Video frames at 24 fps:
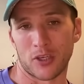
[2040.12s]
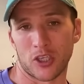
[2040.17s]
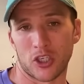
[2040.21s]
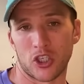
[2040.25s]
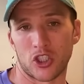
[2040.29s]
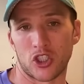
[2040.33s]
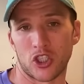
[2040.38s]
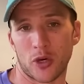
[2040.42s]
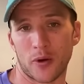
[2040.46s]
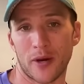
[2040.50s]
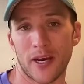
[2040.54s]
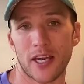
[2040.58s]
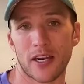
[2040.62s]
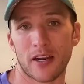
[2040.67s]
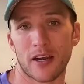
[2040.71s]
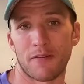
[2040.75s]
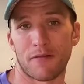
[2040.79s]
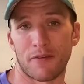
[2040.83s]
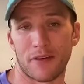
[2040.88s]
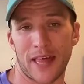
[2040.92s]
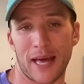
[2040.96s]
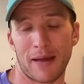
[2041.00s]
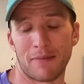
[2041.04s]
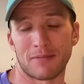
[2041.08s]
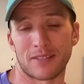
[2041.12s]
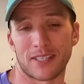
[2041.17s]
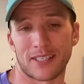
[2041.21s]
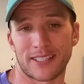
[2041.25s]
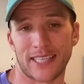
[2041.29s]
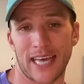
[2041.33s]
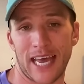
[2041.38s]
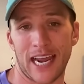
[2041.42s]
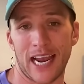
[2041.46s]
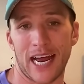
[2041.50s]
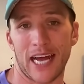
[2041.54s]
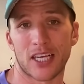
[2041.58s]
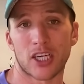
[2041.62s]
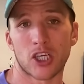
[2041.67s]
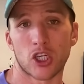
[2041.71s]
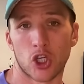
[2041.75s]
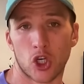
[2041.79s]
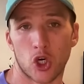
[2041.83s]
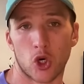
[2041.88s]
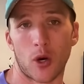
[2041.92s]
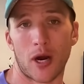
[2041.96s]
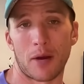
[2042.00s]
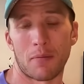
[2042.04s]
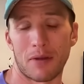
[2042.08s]
going to do it. And for them to say like,
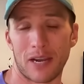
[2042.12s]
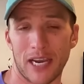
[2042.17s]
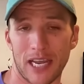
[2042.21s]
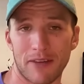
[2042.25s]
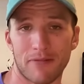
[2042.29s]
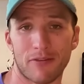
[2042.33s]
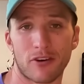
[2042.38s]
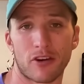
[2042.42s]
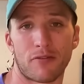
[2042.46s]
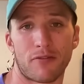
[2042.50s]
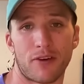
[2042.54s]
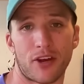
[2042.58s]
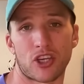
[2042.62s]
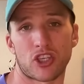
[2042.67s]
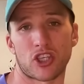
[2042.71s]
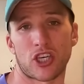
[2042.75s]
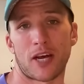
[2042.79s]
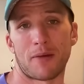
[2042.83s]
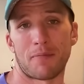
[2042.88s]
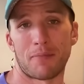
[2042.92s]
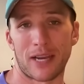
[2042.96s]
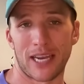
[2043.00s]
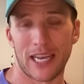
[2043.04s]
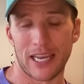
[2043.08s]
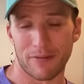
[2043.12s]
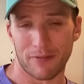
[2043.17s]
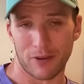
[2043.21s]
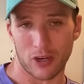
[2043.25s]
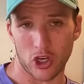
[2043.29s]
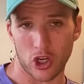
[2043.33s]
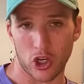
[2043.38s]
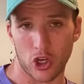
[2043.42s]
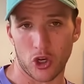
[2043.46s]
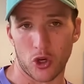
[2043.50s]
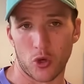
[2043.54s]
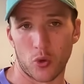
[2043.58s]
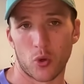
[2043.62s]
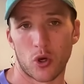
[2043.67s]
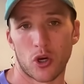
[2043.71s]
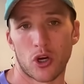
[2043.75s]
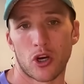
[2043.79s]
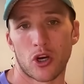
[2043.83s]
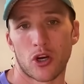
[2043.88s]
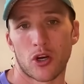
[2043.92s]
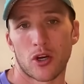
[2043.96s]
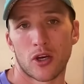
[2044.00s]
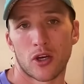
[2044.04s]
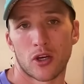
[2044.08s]
cool, I believe in your vision. I believe in you.
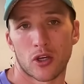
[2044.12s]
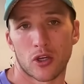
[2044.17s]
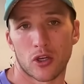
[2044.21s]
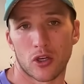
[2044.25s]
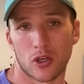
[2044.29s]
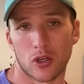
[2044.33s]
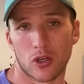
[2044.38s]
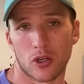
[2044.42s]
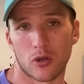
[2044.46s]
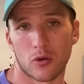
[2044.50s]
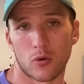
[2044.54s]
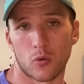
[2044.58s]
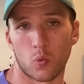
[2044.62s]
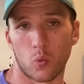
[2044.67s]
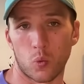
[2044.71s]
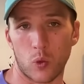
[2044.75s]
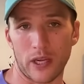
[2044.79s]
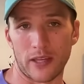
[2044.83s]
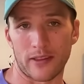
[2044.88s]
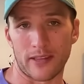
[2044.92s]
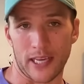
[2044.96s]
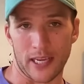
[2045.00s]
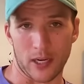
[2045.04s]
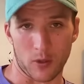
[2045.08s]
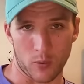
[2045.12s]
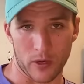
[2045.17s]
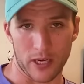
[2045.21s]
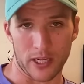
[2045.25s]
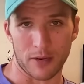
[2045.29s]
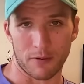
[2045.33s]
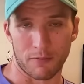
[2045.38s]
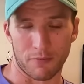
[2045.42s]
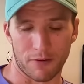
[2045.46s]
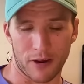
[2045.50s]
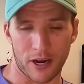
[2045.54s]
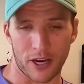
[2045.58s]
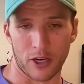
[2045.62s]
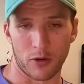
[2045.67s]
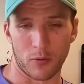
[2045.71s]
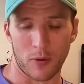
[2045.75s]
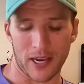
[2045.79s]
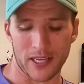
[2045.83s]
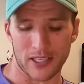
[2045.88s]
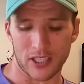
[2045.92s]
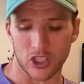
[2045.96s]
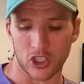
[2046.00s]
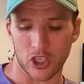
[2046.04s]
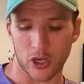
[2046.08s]
We think we can find a
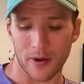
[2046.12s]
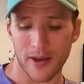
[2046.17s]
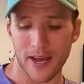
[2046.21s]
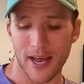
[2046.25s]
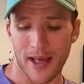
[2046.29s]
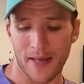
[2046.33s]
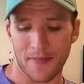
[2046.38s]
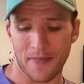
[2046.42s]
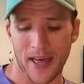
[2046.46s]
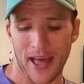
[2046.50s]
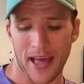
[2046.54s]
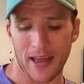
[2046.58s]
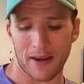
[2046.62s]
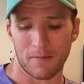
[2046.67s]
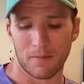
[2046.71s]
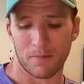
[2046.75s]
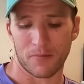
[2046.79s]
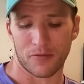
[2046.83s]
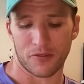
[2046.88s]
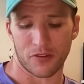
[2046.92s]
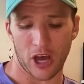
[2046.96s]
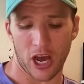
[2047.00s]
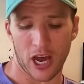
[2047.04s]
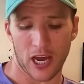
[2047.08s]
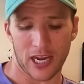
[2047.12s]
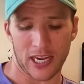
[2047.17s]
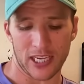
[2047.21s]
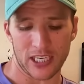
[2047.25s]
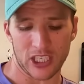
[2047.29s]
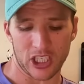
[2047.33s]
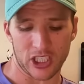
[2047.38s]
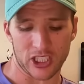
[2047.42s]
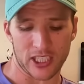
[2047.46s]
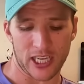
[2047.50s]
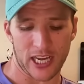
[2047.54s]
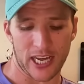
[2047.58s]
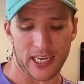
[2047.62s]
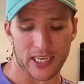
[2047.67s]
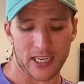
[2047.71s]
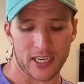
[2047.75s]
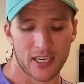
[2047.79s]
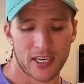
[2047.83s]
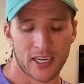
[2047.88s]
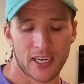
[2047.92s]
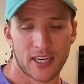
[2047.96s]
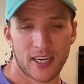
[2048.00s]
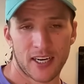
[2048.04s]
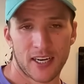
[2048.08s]
way to do it. And then thirdly, just like
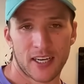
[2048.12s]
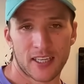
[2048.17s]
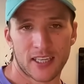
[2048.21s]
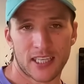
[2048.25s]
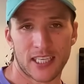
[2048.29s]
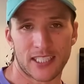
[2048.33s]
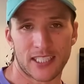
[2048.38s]
the